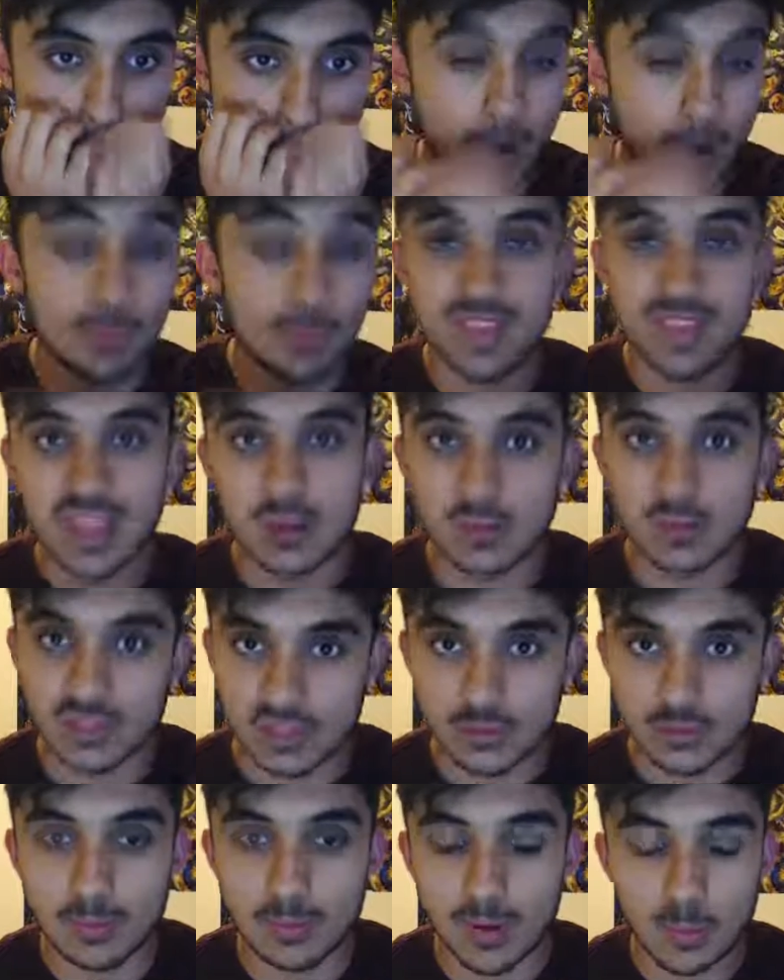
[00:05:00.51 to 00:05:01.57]
Up there with
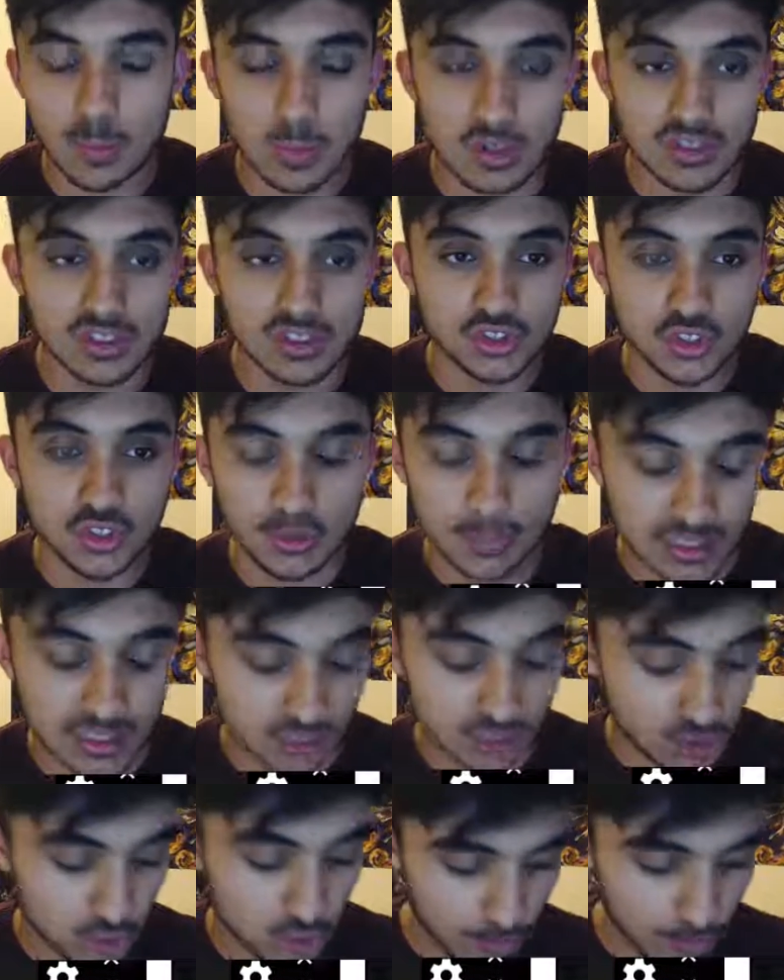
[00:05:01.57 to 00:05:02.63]
Superman 1, Superman
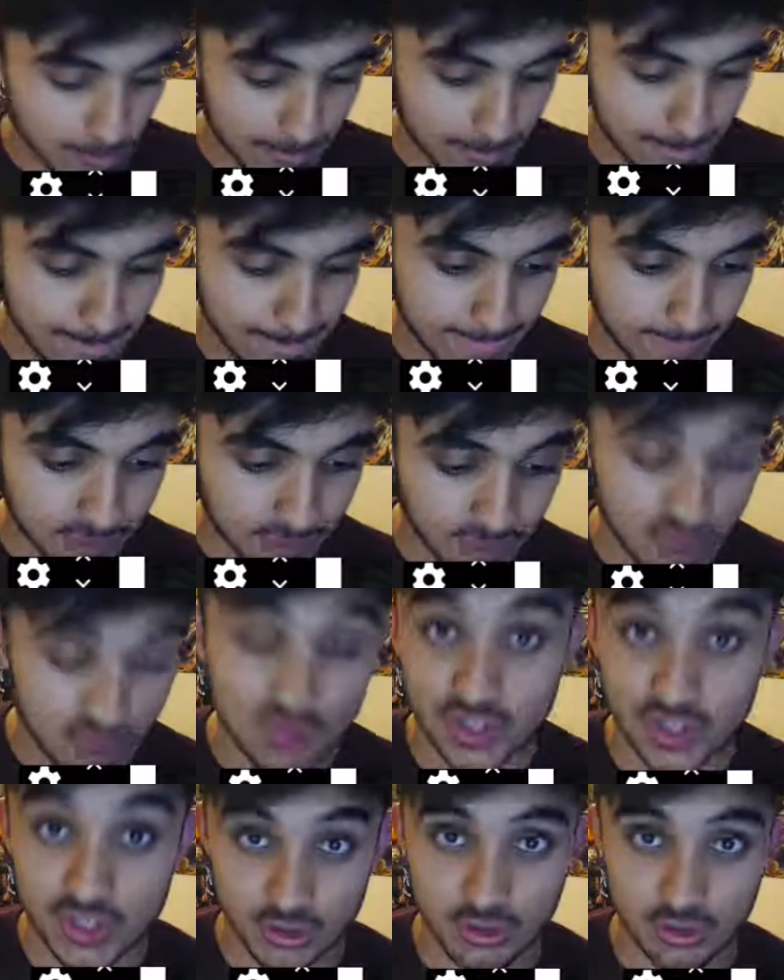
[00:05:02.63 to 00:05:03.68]
2, the
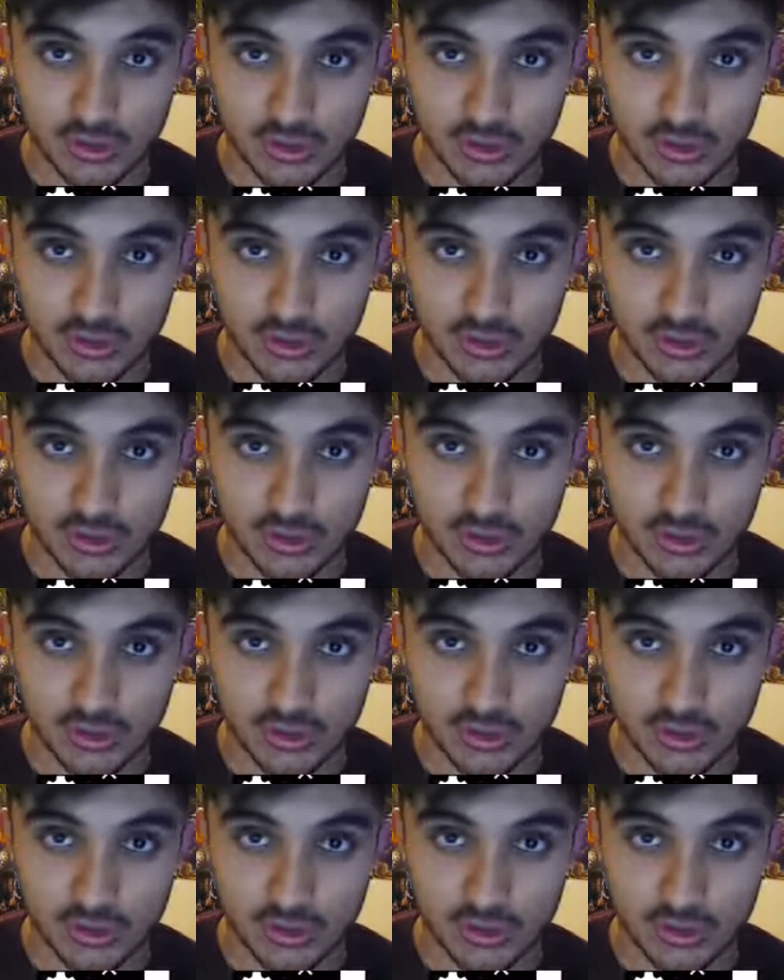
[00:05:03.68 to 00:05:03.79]
original